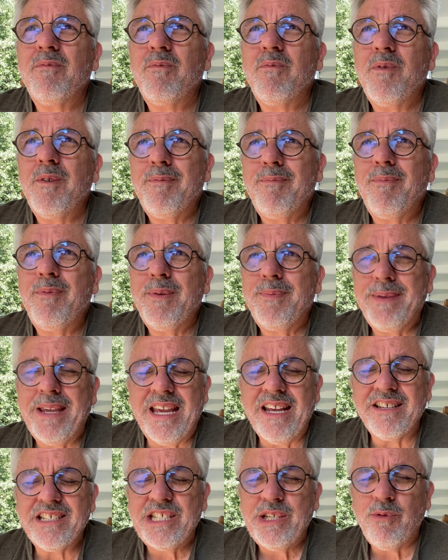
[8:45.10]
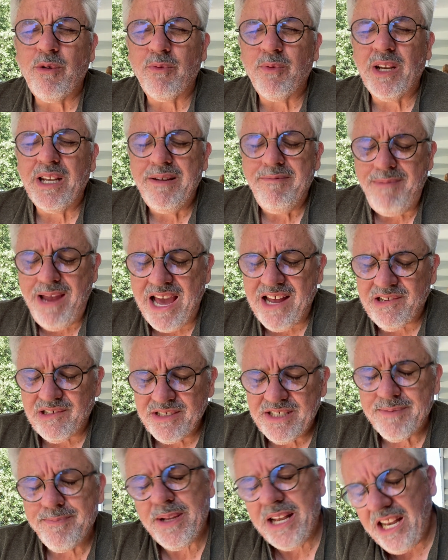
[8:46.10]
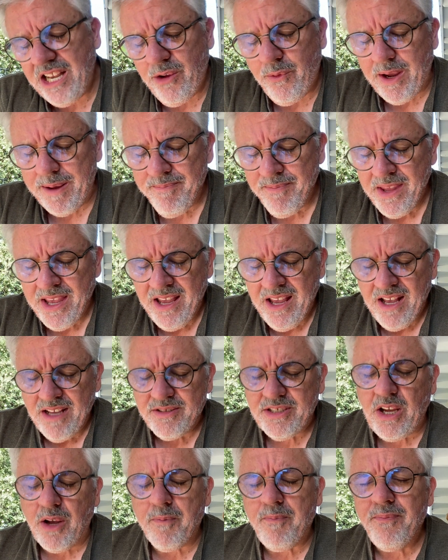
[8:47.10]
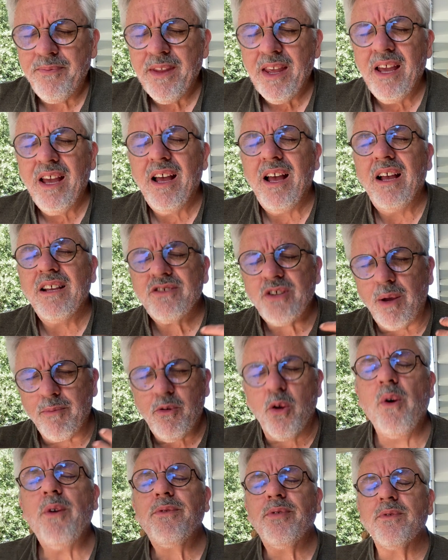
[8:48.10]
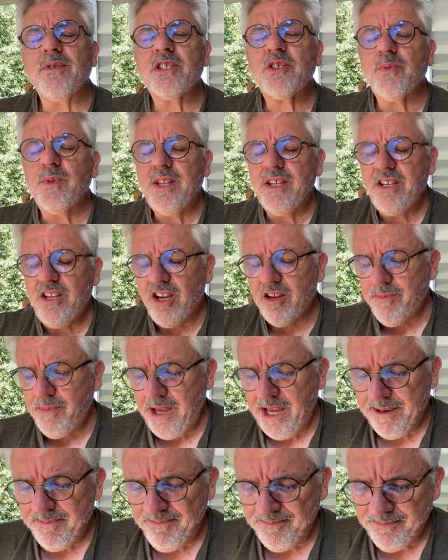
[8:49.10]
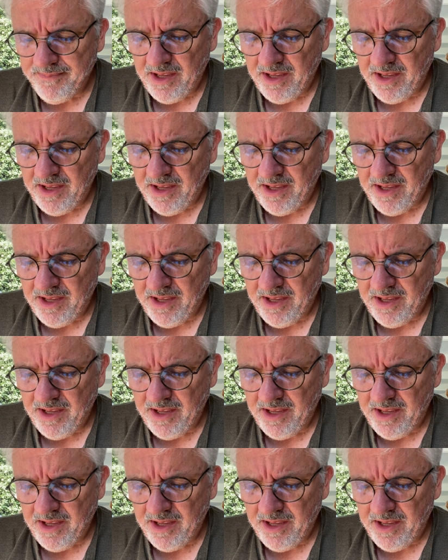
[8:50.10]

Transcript: We begin to see what really matters. But anyway, so I'm going through this with the young man.